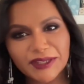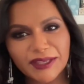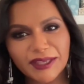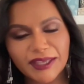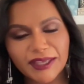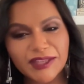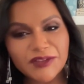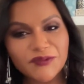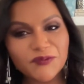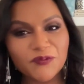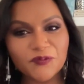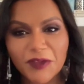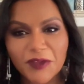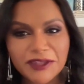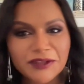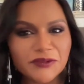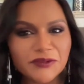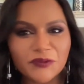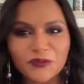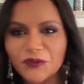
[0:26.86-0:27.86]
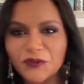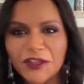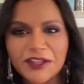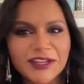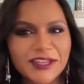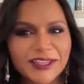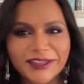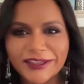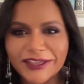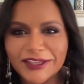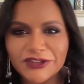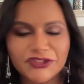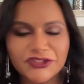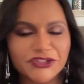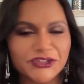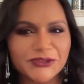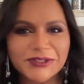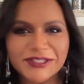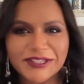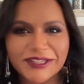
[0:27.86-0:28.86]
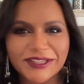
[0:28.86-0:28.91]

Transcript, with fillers: it felt funny and juicy.